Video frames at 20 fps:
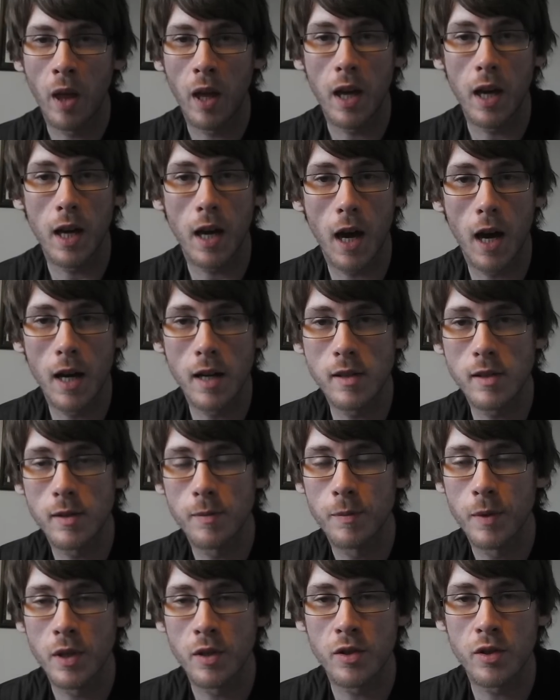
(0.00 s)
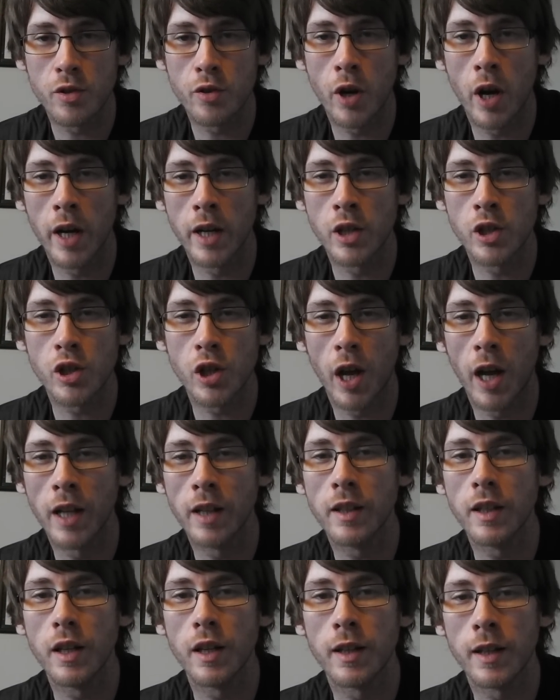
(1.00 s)
Hey guys, it's the Ryan
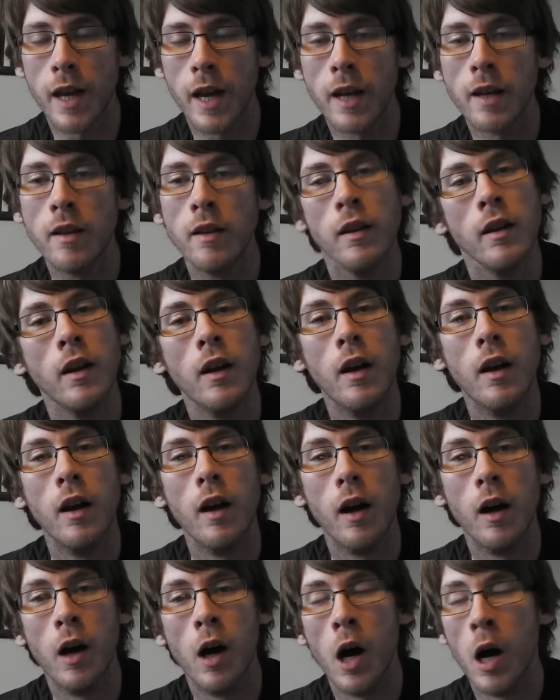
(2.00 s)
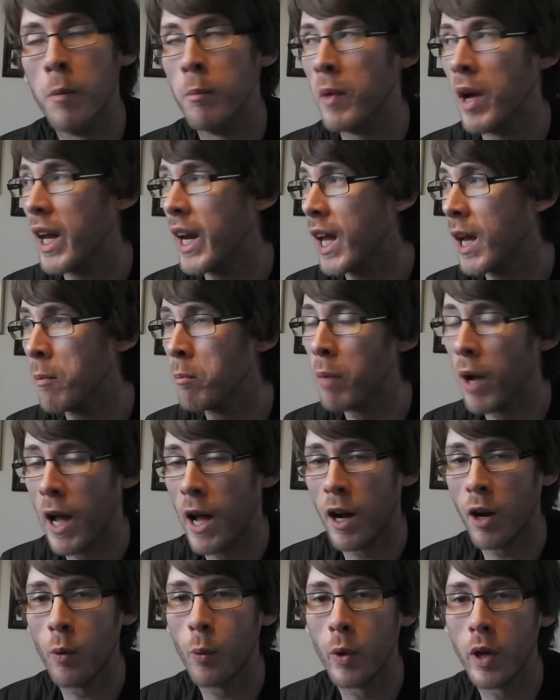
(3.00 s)
Shand here again, um, and I'm
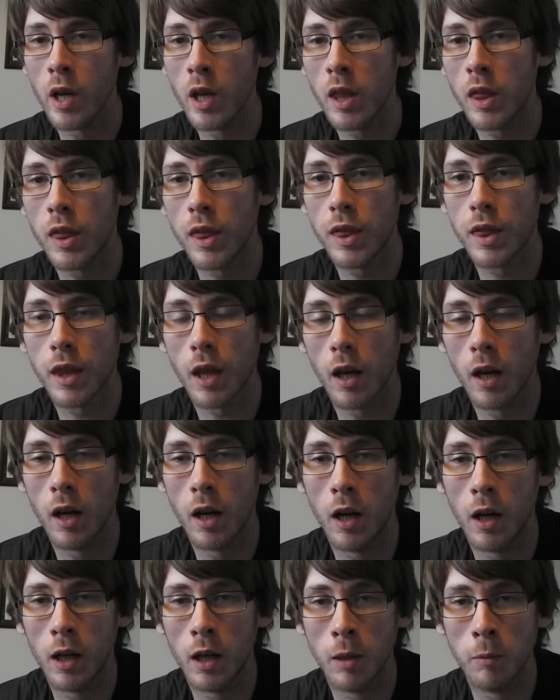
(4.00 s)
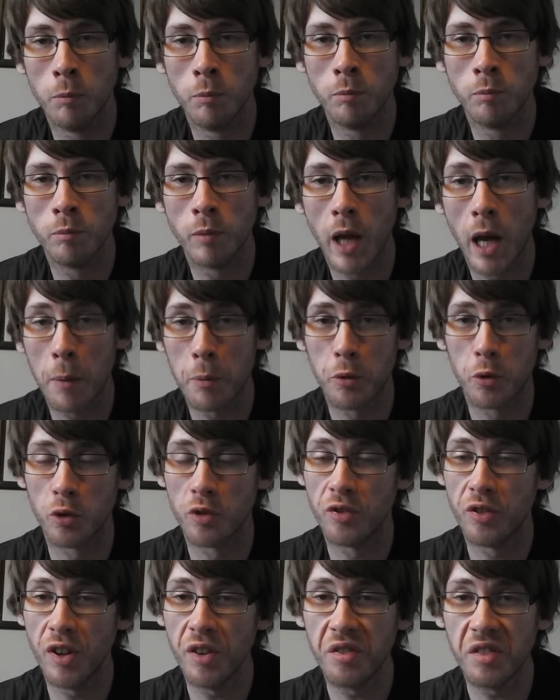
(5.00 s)
back with um,
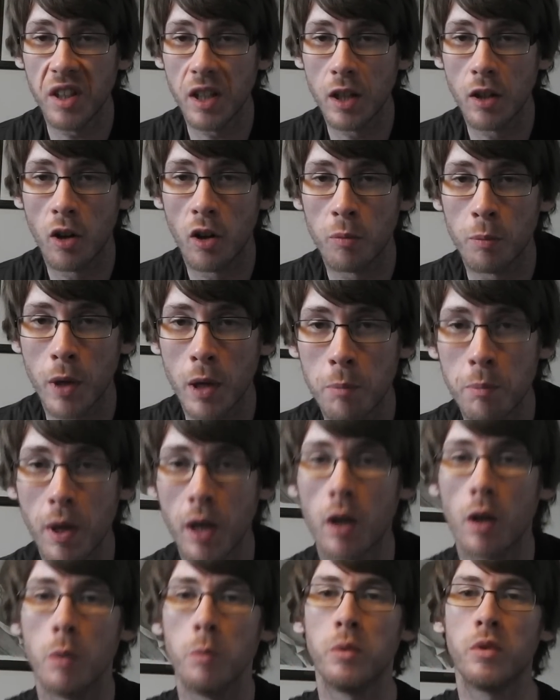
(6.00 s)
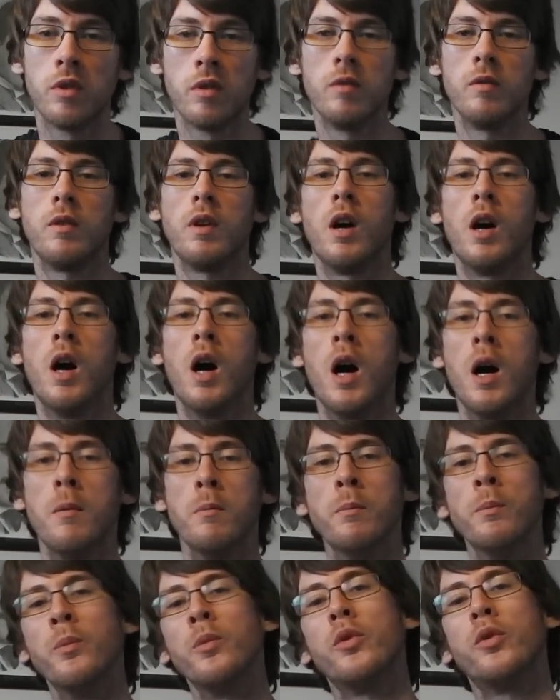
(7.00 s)
episode 50 of my pickups.
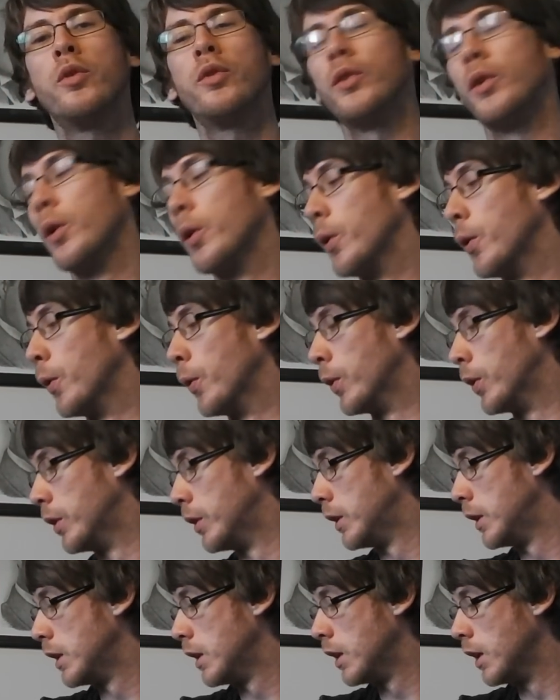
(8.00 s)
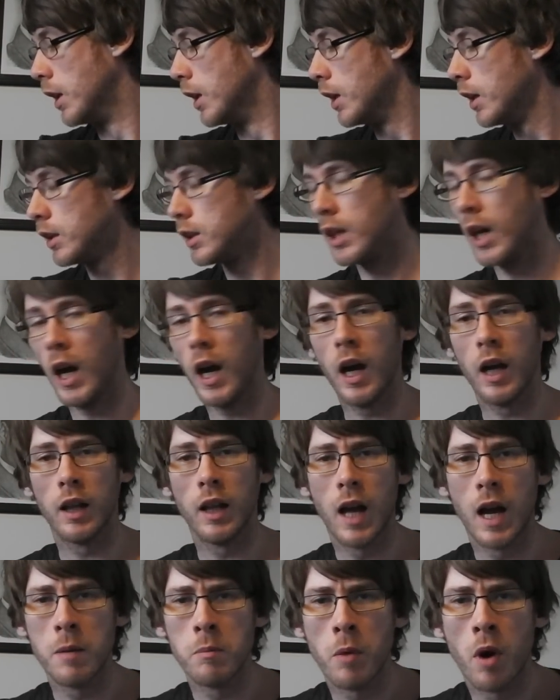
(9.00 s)
Um, so, yeah,
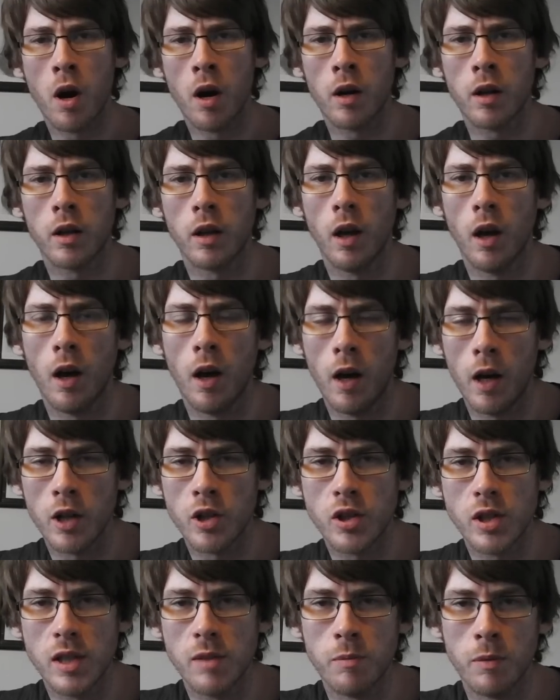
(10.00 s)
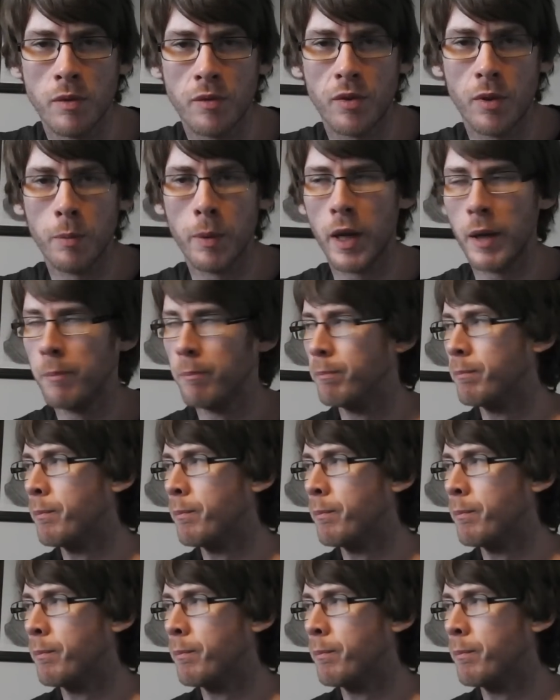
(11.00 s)
landmark uh, achievement for me.